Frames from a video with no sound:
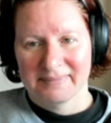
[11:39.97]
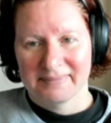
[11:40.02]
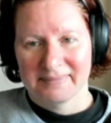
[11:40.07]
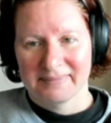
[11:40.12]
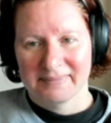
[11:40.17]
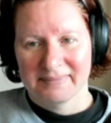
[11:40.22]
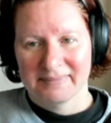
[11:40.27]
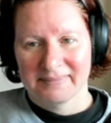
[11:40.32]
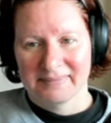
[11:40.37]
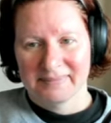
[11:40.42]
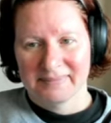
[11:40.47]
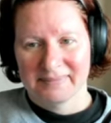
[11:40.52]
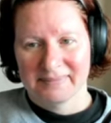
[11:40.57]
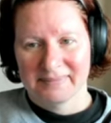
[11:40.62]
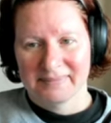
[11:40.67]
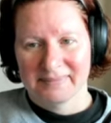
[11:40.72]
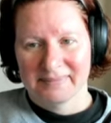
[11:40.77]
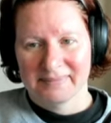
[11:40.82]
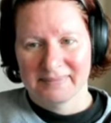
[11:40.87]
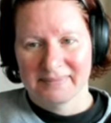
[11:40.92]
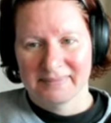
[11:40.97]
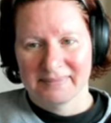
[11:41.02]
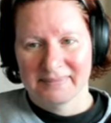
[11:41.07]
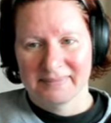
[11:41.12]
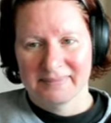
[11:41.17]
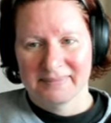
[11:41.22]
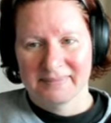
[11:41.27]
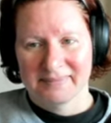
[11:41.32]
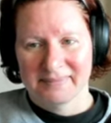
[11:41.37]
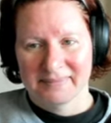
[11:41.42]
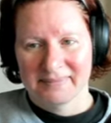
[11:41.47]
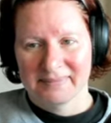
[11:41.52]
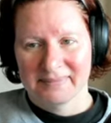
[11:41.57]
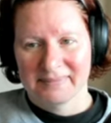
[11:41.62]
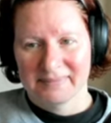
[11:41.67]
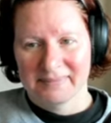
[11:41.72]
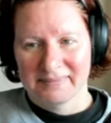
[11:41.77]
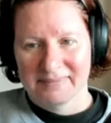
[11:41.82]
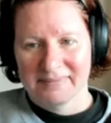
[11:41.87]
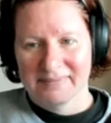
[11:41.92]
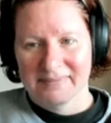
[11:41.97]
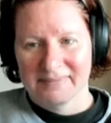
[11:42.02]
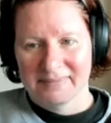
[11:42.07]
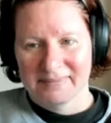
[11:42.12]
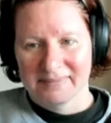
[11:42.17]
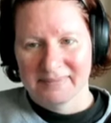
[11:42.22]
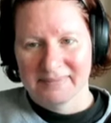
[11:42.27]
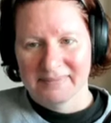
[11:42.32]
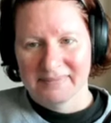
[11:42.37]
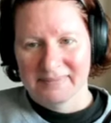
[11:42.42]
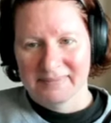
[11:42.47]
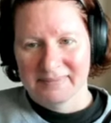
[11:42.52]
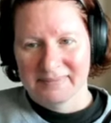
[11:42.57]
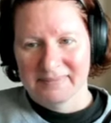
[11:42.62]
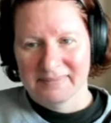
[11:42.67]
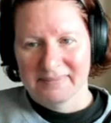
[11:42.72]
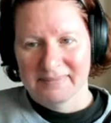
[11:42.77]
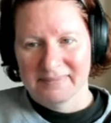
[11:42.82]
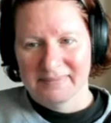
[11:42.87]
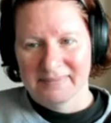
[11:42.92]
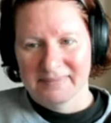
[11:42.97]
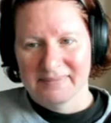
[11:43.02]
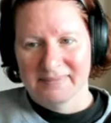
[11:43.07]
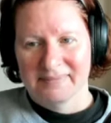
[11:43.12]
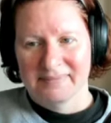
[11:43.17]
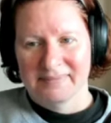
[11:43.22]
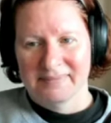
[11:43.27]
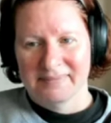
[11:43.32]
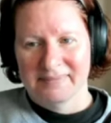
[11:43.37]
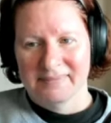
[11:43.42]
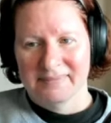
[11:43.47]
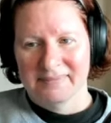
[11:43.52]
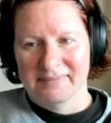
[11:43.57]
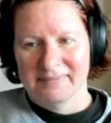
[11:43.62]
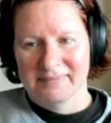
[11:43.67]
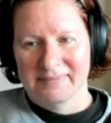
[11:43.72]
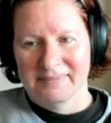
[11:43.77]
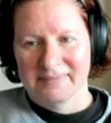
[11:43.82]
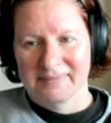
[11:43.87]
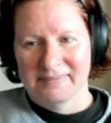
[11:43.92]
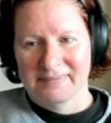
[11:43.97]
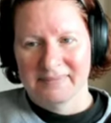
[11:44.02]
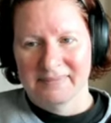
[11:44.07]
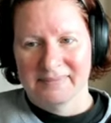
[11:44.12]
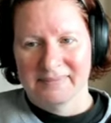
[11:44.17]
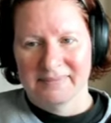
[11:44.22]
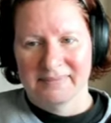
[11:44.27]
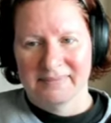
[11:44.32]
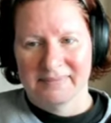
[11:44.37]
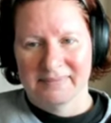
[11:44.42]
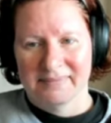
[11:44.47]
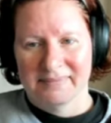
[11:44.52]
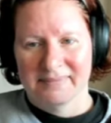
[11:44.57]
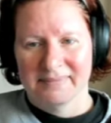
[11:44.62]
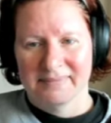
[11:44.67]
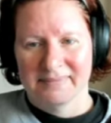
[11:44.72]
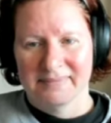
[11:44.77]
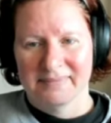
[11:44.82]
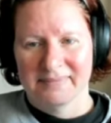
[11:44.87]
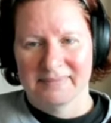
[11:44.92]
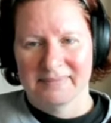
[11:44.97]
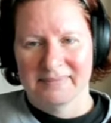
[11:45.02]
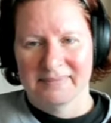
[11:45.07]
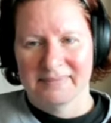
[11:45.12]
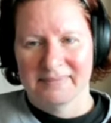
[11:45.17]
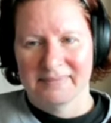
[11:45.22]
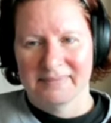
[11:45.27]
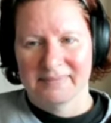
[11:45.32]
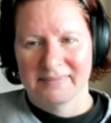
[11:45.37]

(silent)